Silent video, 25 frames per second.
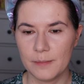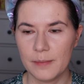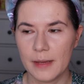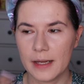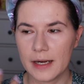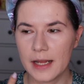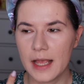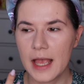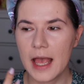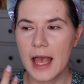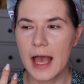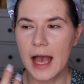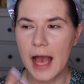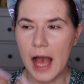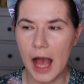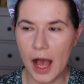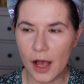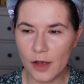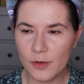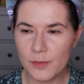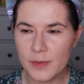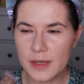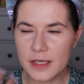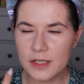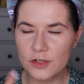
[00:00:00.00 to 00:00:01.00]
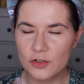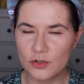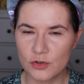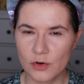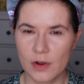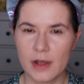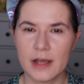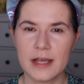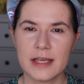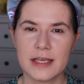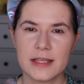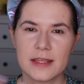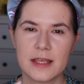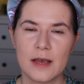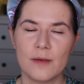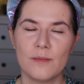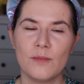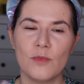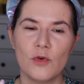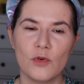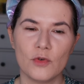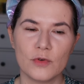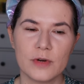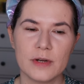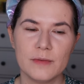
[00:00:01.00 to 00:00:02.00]
But I've been trying
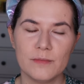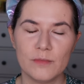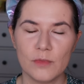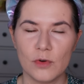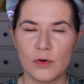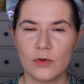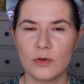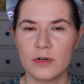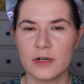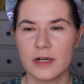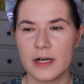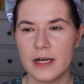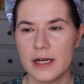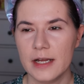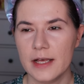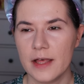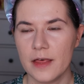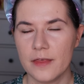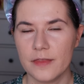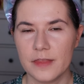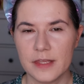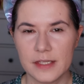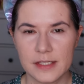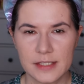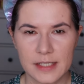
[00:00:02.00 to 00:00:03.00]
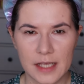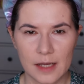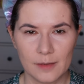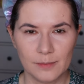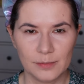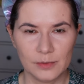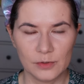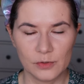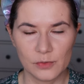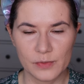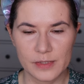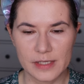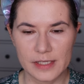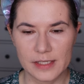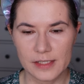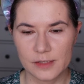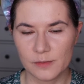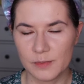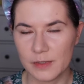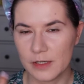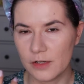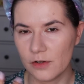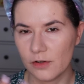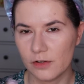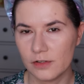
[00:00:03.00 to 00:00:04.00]
them more and more these couple of
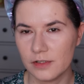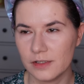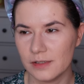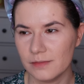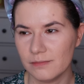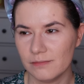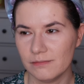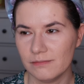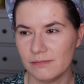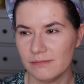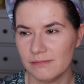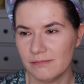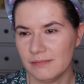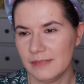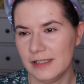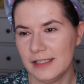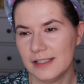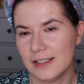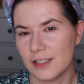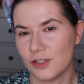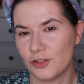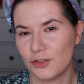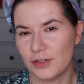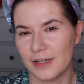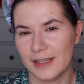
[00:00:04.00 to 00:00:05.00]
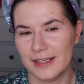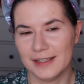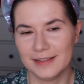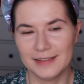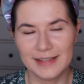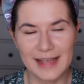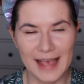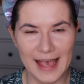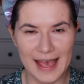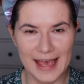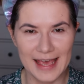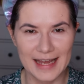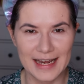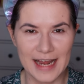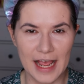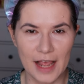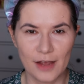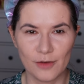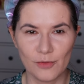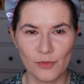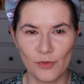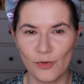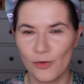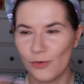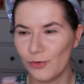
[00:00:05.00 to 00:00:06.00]
weeks because it's a trend and
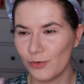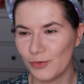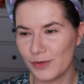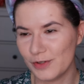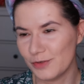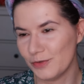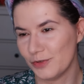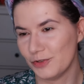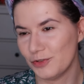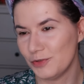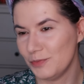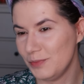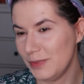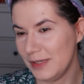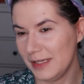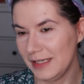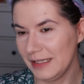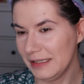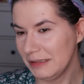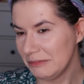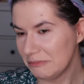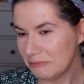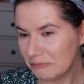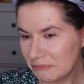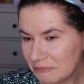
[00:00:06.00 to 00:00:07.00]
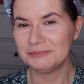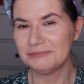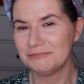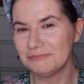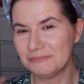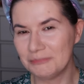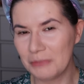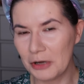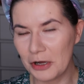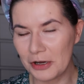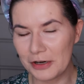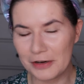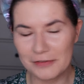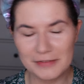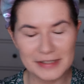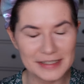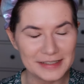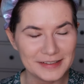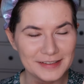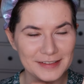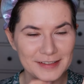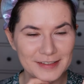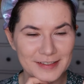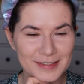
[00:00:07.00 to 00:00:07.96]
I always want to be part of it.